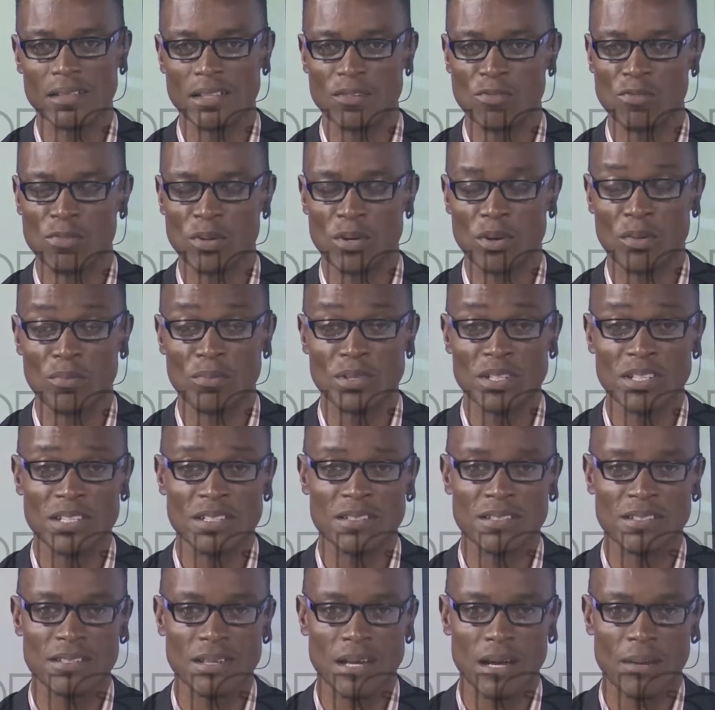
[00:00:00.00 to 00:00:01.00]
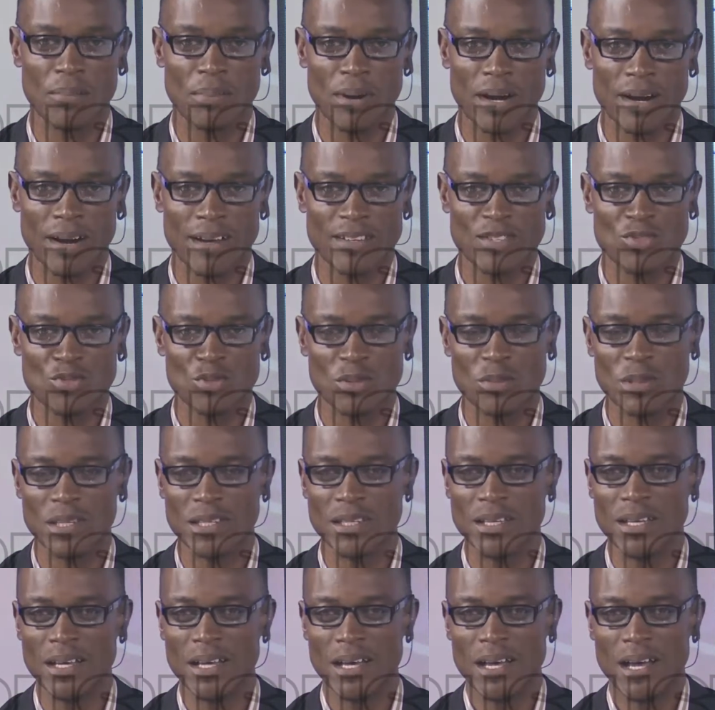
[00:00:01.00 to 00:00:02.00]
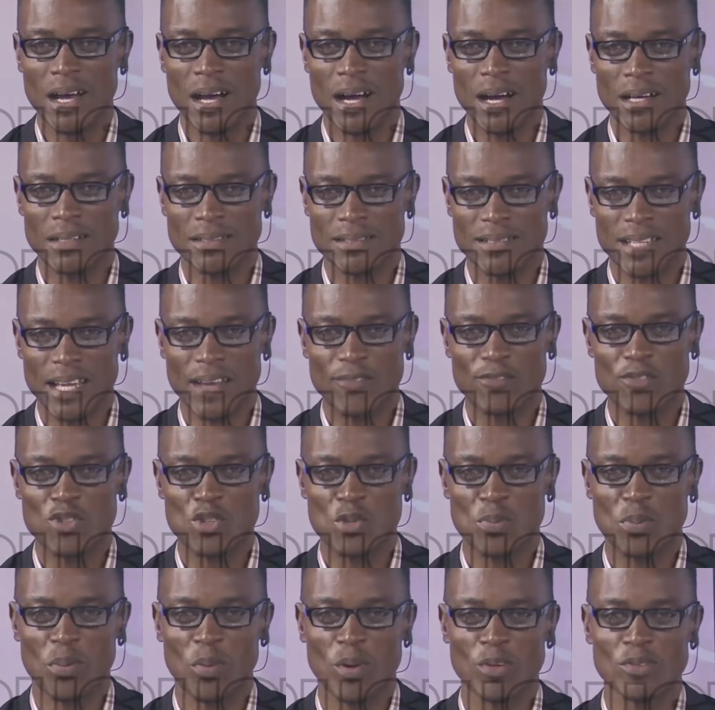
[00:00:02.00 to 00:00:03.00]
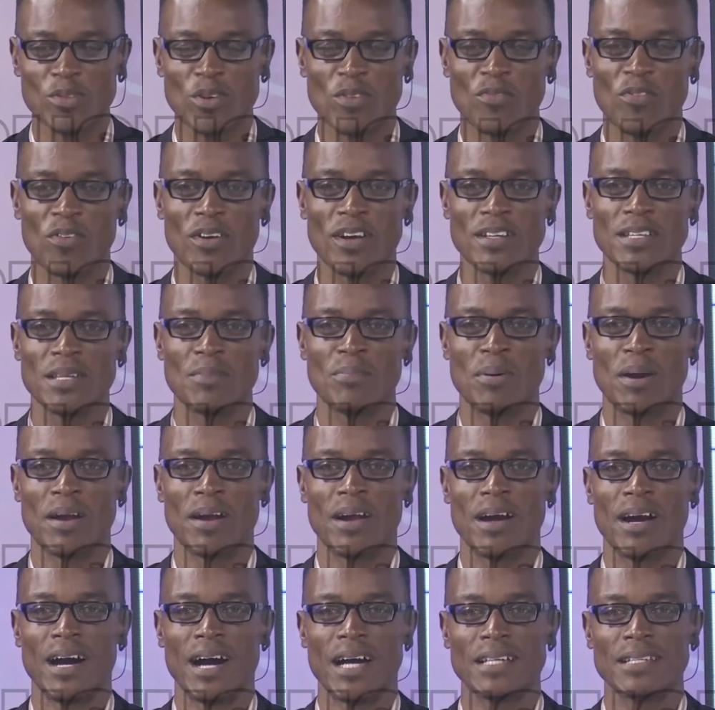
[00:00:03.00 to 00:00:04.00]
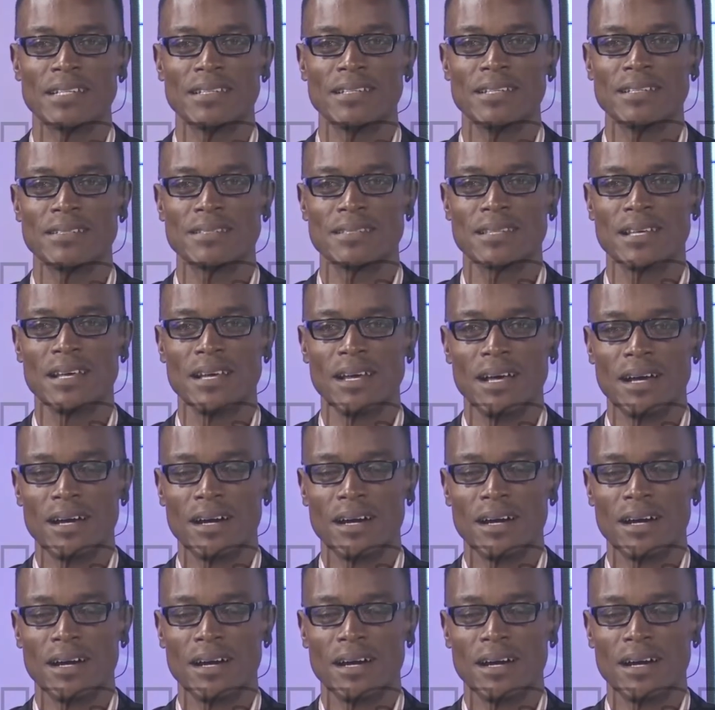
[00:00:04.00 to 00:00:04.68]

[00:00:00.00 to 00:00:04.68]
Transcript: They will be competing uh, para swimming, uh, deaf sport, not forgetting para athletes.